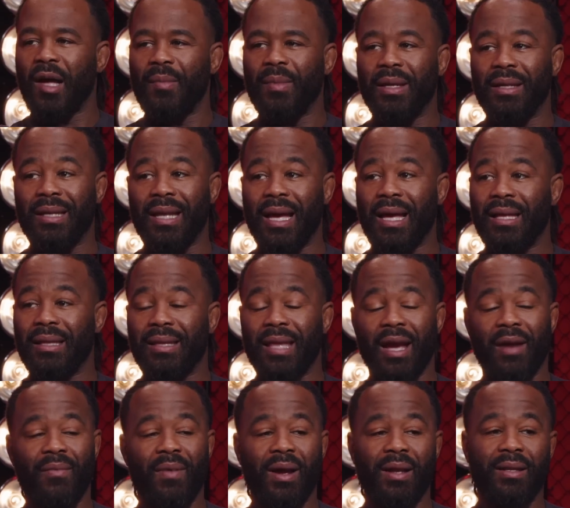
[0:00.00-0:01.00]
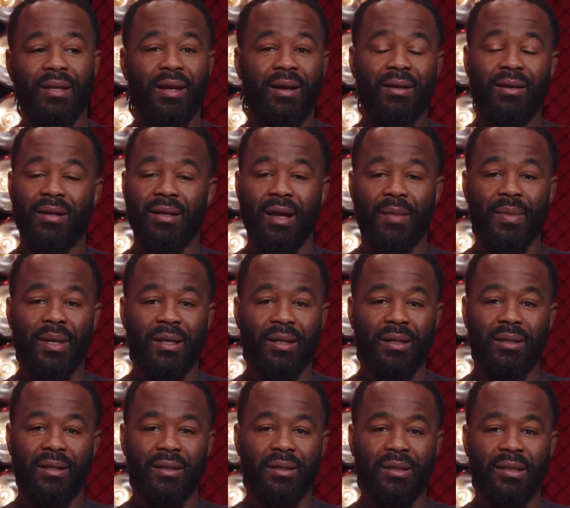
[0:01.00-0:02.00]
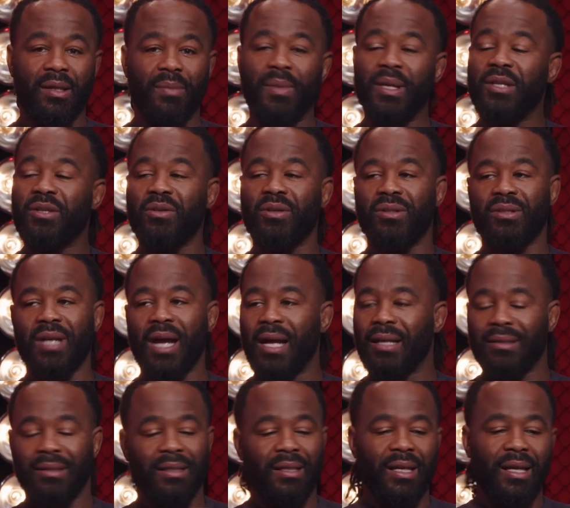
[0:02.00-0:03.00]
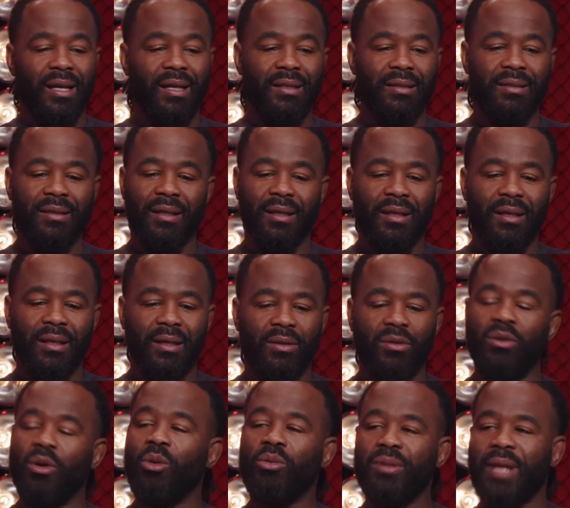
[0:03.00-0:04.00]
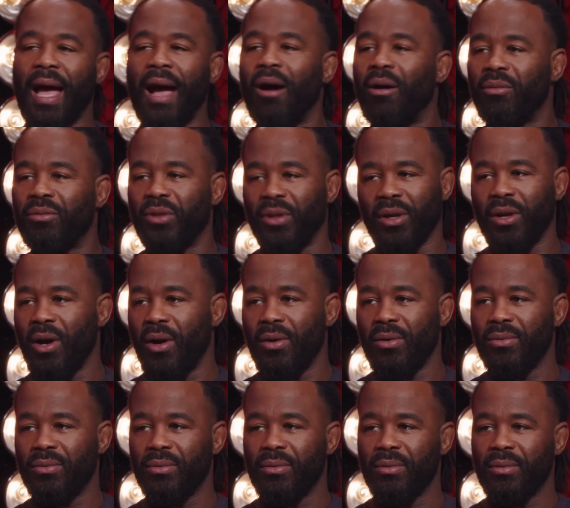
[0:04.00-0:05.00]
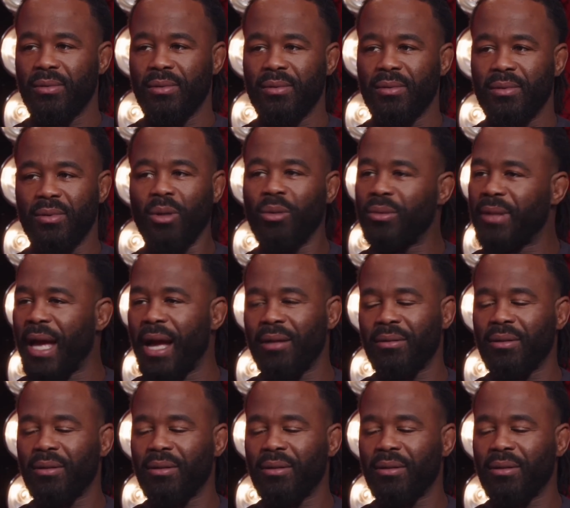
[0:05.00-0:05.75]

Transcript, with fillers: I mean that that right there. I mean Demetrious Johnson is no doubt the goat. No, no doubt,